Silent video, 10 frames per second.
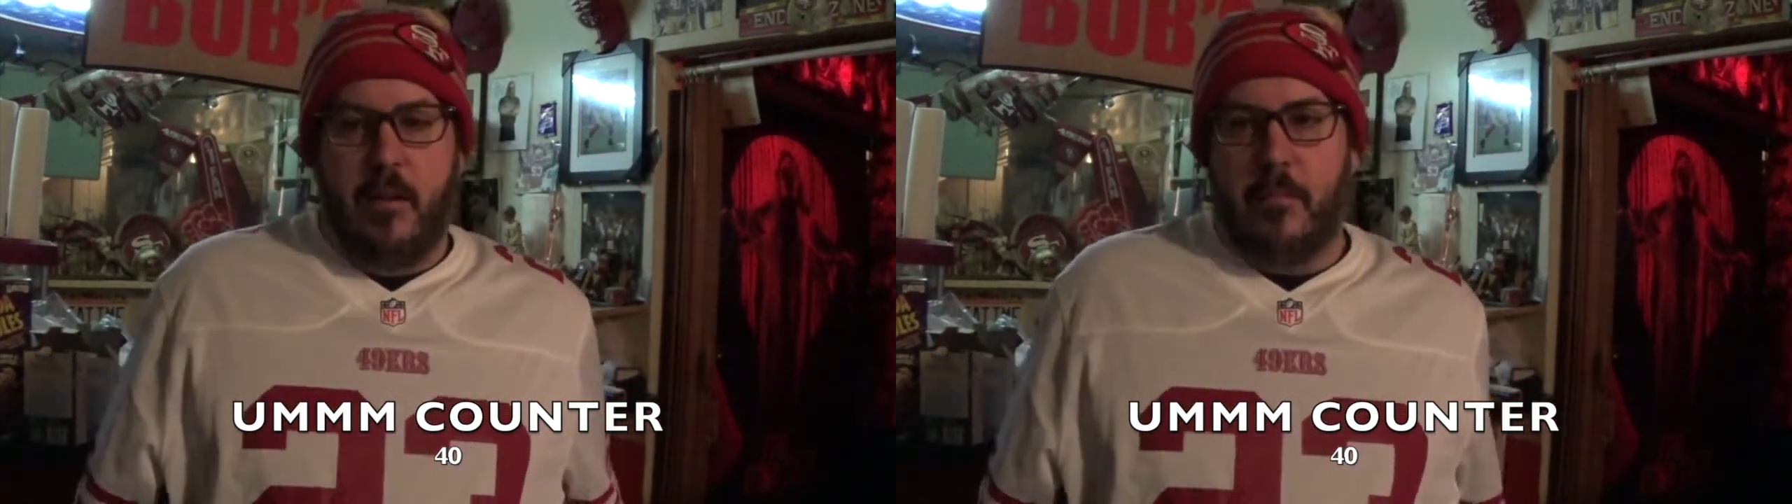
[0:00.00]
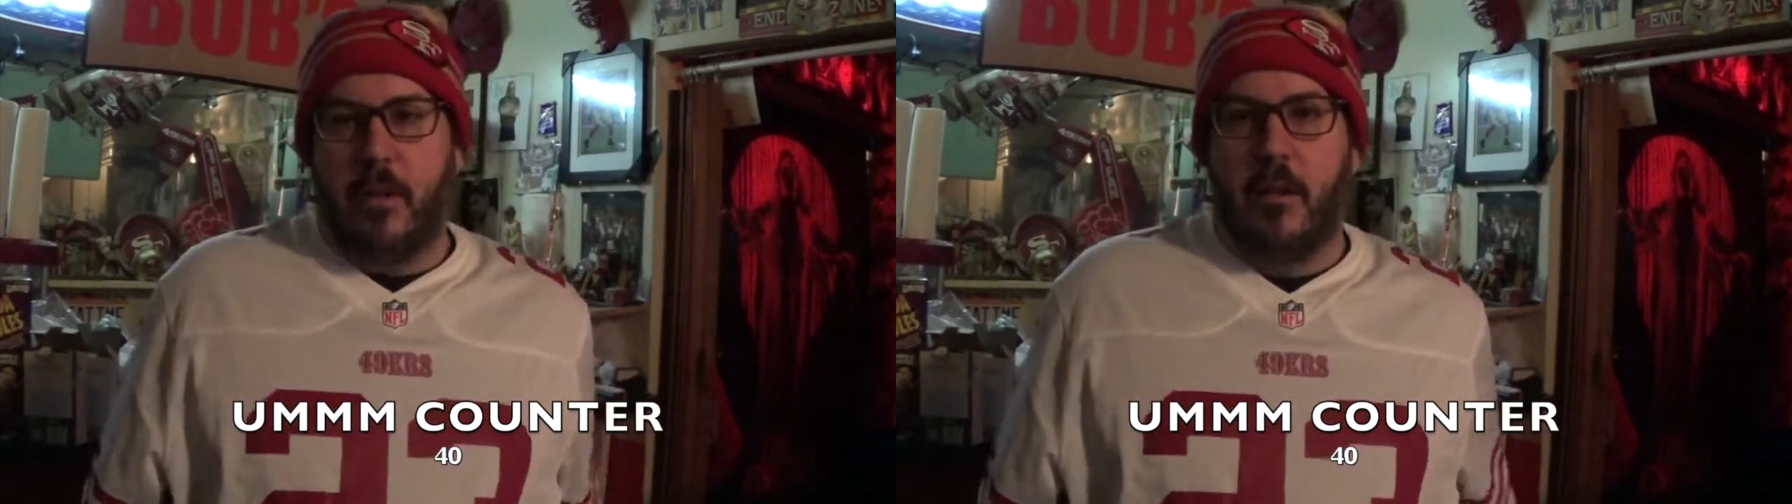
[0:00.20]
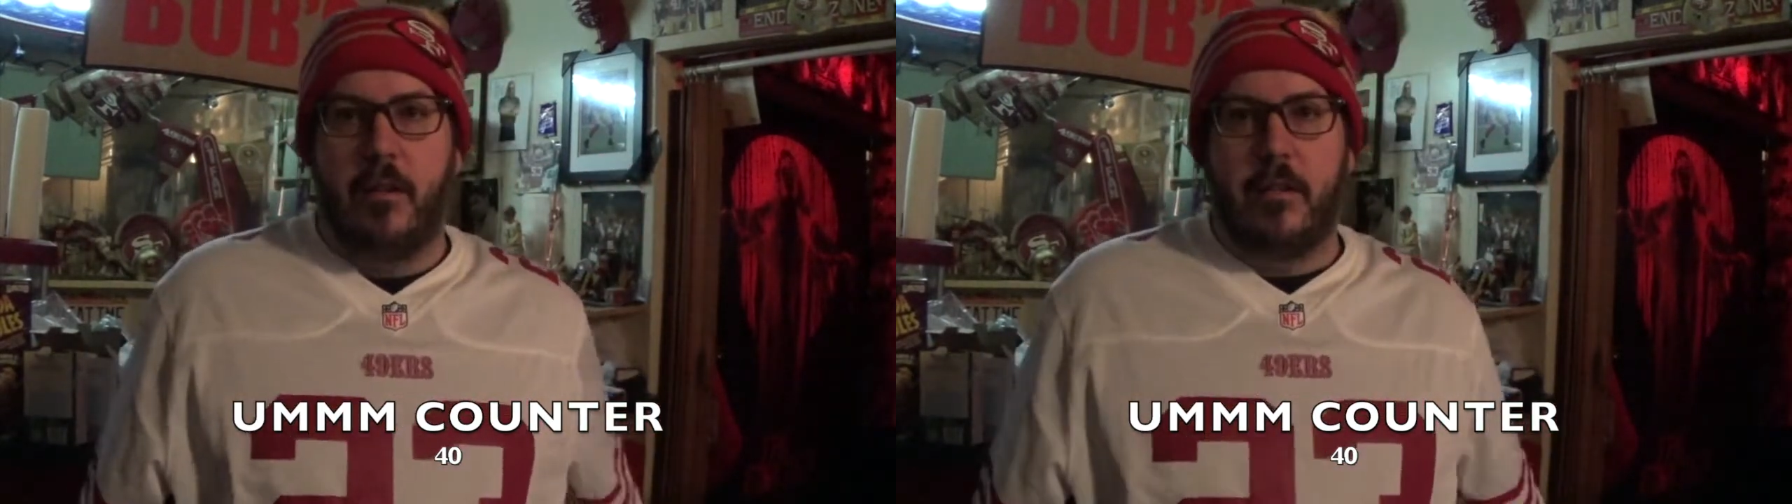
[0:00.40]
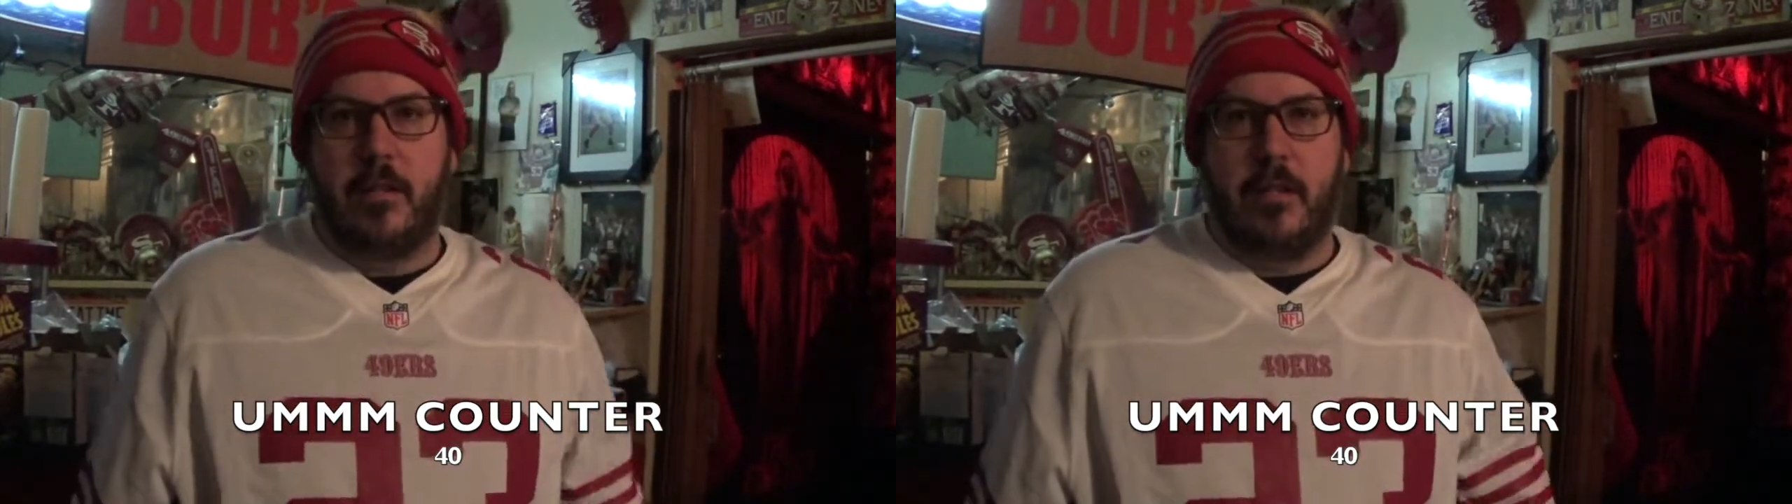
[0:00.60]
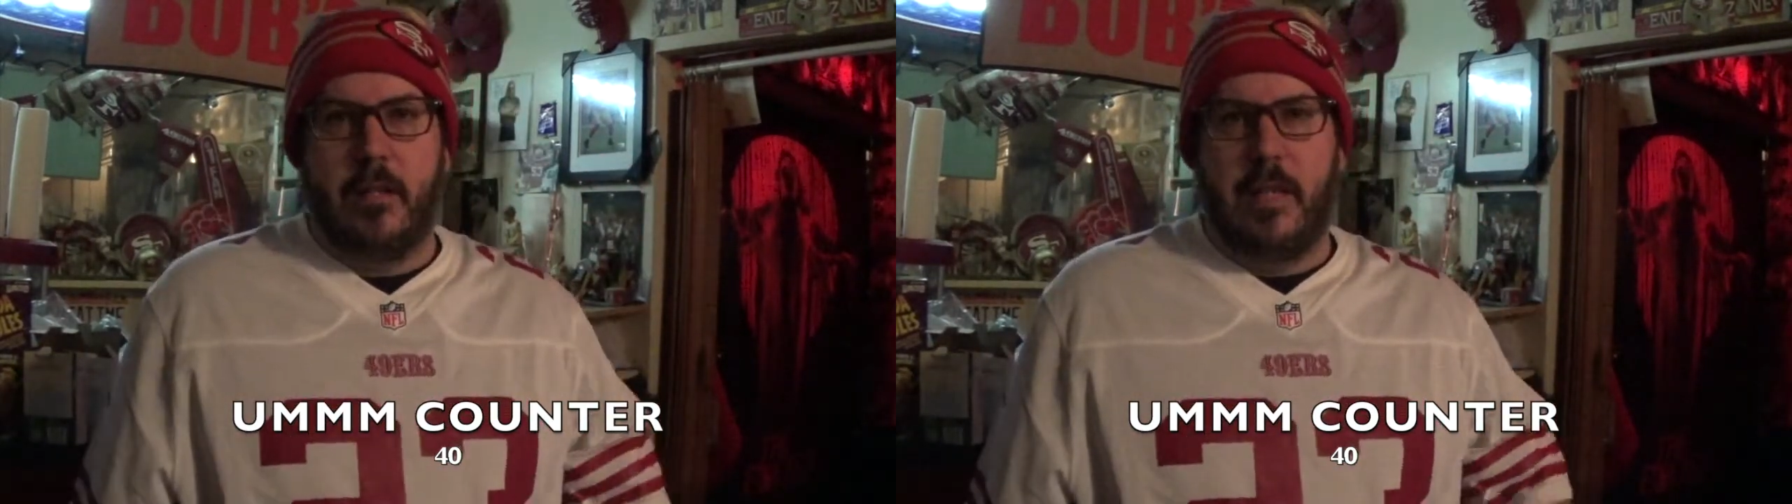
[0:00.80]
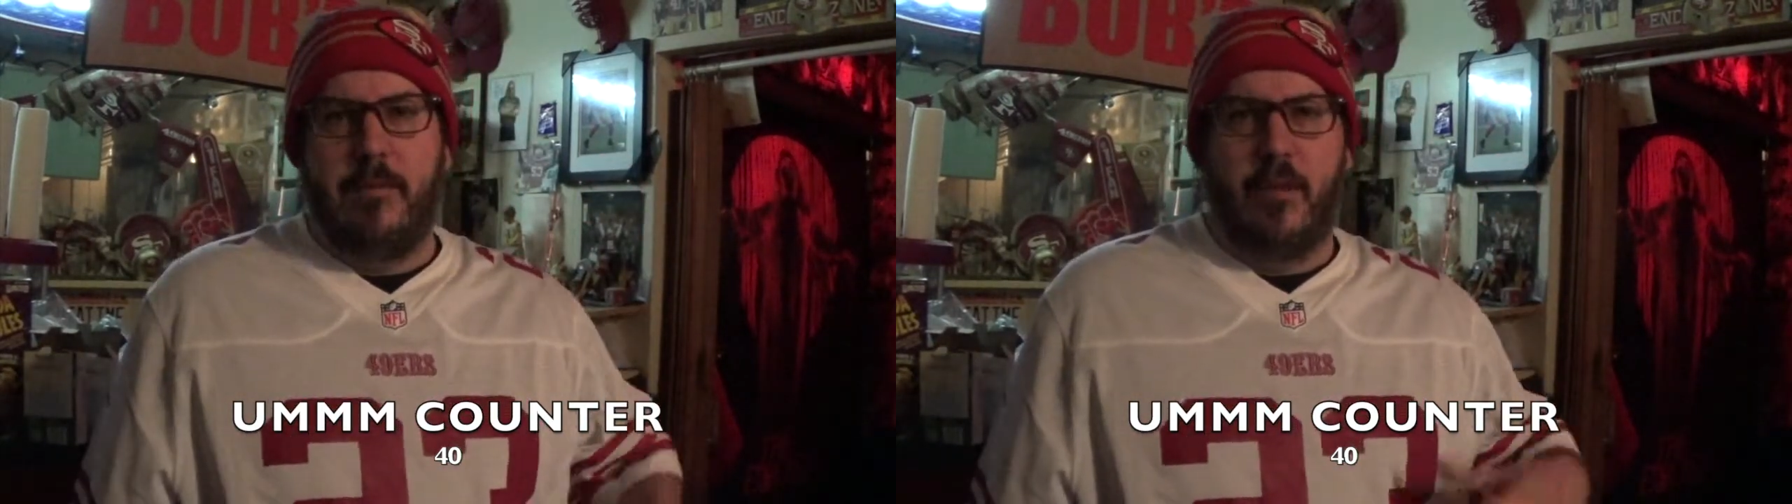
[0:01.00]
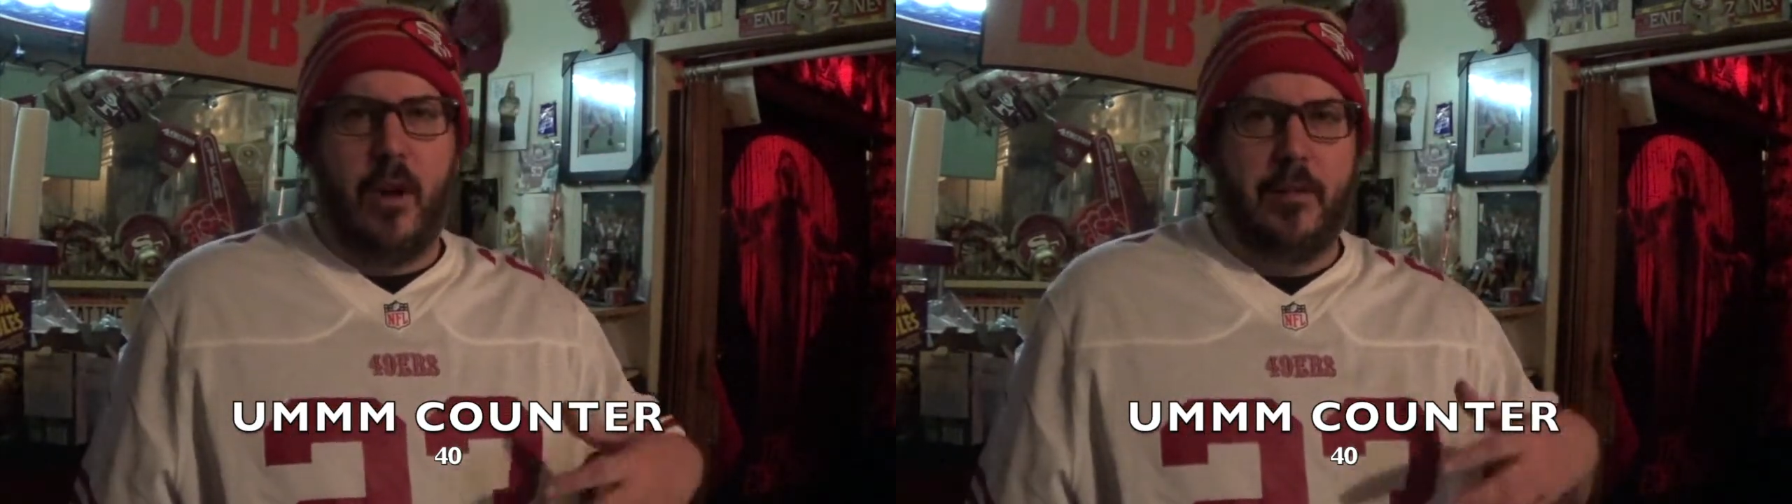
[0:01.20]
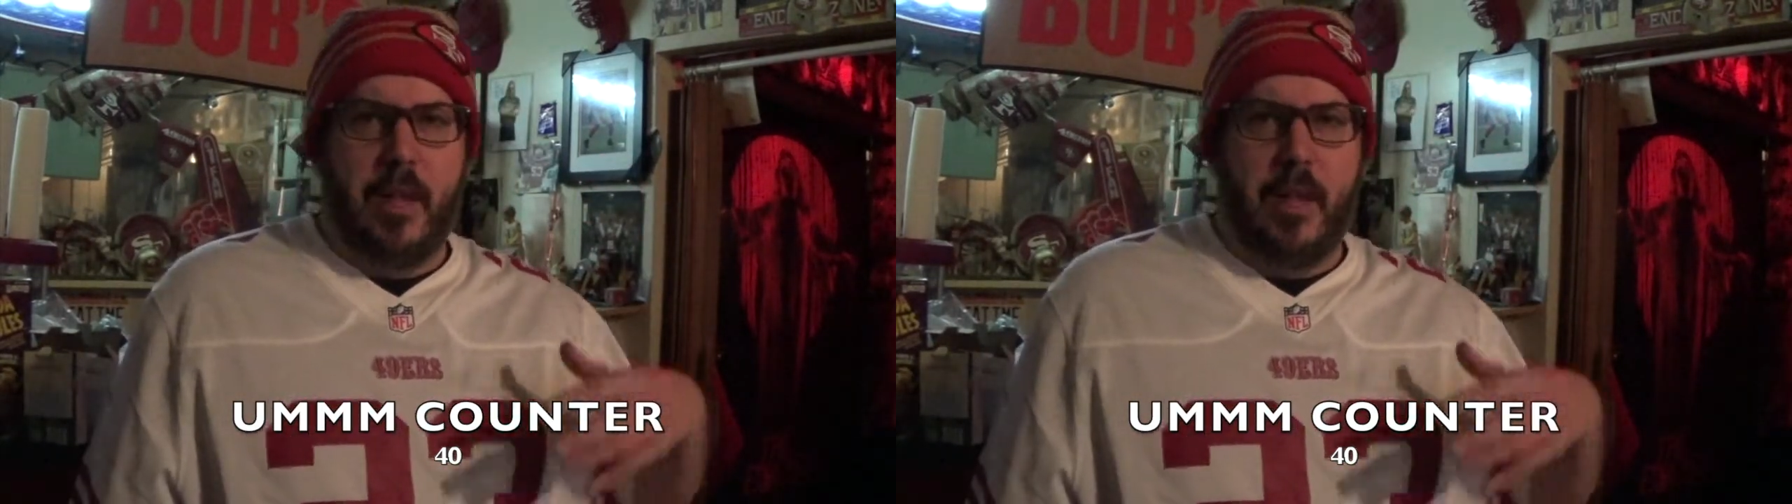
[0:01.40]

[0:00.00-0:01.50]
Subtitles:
Because even though I'll